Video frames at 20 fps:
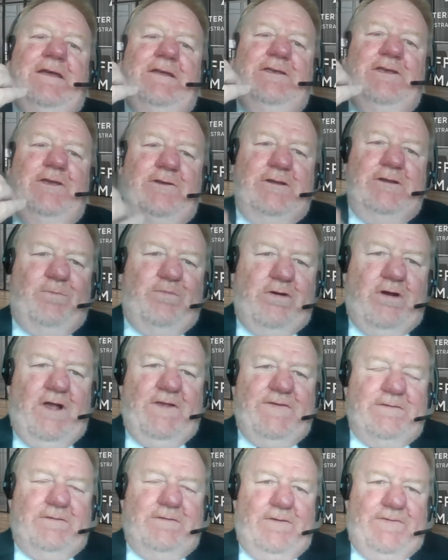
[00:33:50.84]
unit
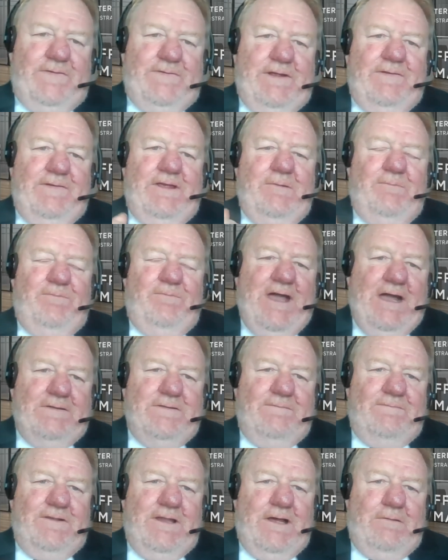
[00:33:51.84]
price costing, the
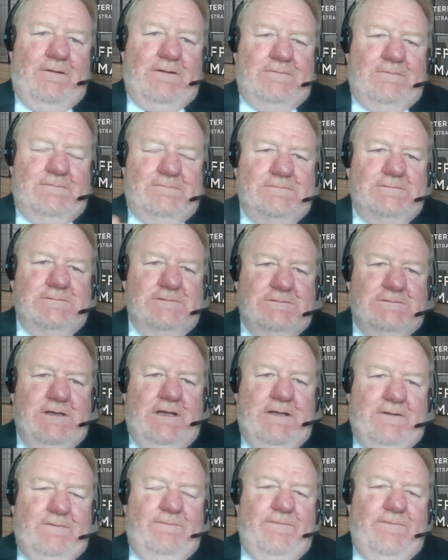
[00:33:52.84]
impact of lower
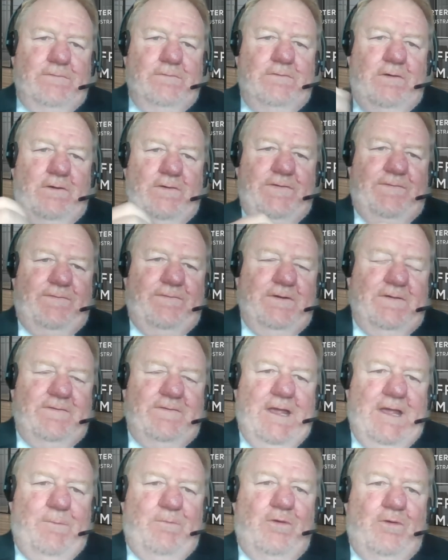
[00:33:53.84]
fuel costs, for
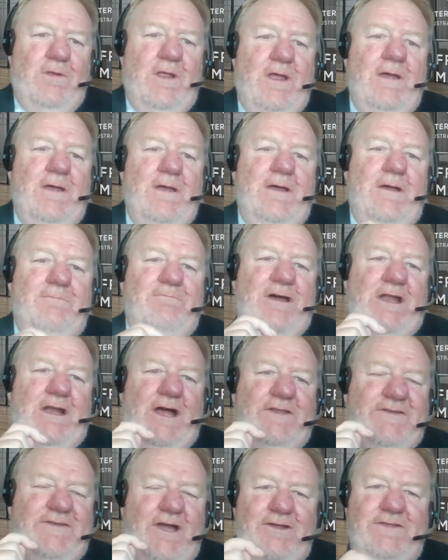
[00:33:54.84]
example. But
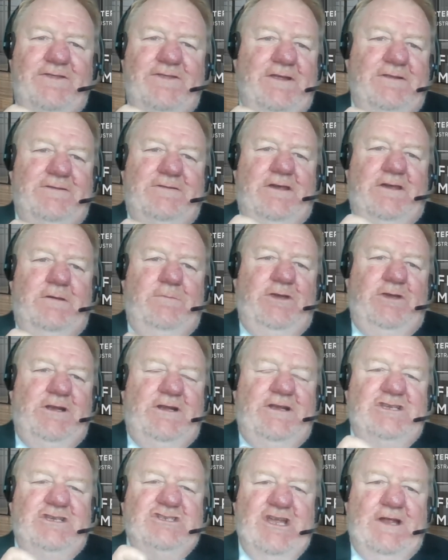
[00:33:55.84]
I don't think the
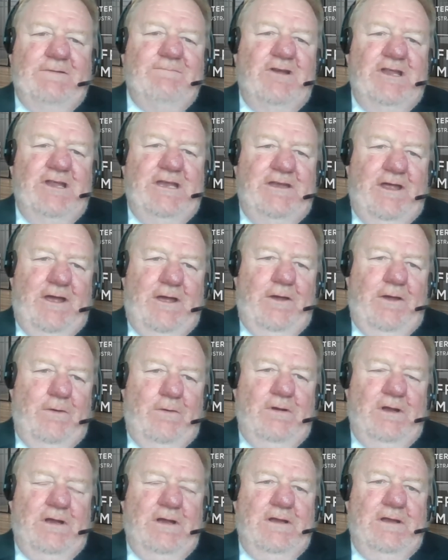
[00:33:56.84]
community generally
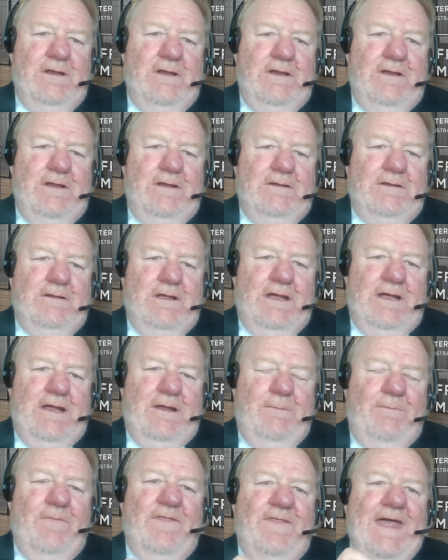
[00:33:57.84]
know
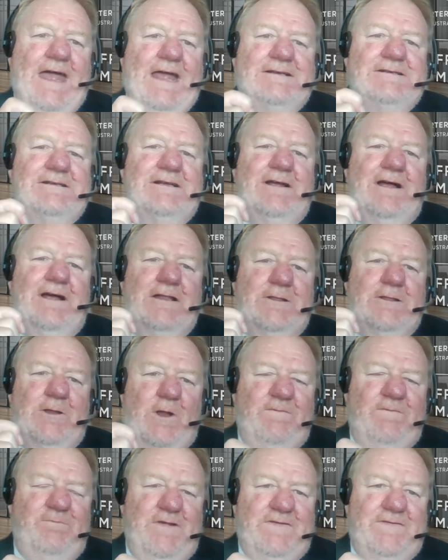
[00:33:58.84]
that a
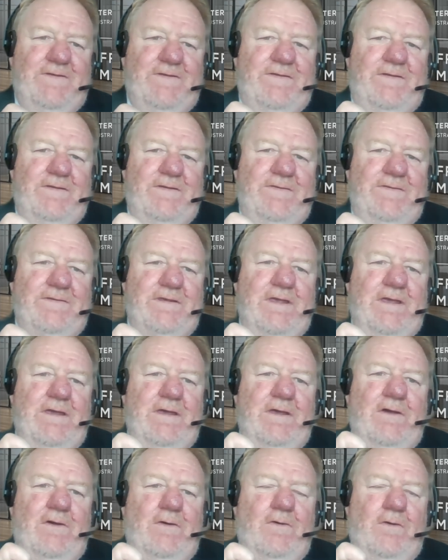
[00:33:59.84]
lot of businesses
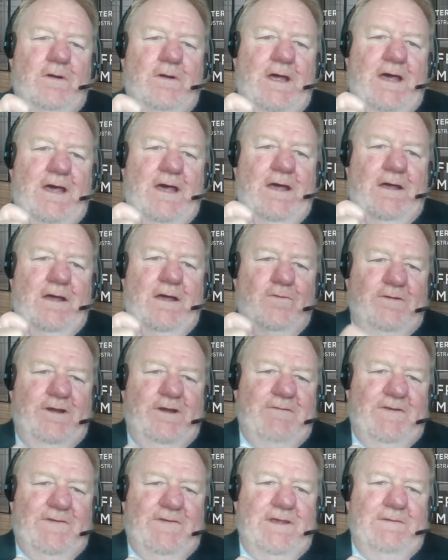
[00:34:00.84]

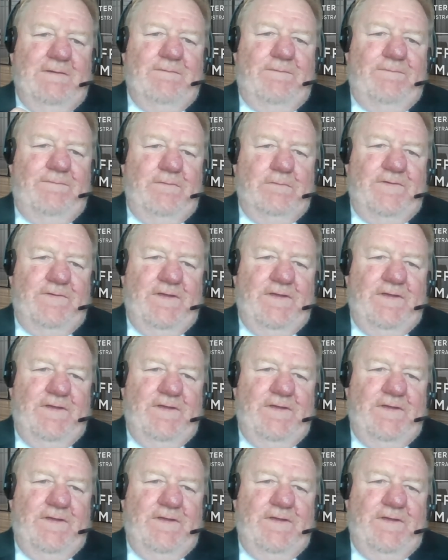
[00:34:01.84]
already receive a fuel